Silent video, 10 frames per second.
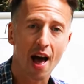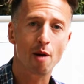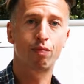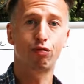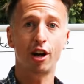
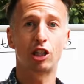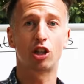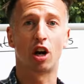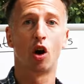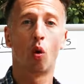And
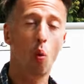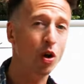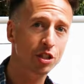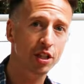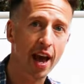pressure,
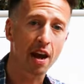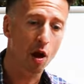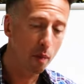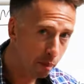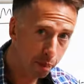once again,
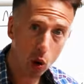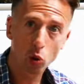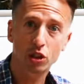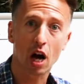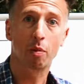
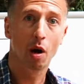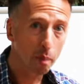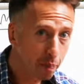builds up,